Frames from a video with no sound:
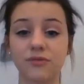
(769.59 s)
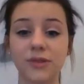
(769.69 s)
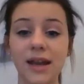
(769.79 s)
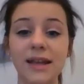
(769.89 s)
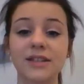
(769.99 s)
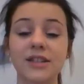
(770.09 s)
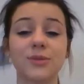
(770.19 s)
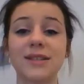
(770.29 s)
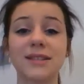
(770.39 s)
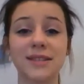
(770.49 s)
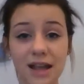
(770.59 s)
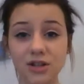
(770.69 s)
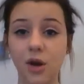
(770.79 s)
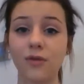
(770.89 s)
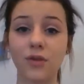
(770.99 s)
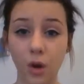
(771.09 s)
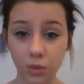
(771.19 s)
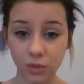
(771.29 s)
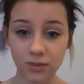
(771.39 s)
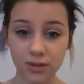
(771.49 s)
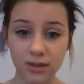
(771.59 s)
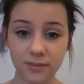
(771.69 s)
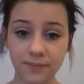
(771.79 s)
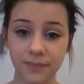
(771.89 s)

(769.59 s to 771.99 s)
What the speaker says: relating to a set of goals."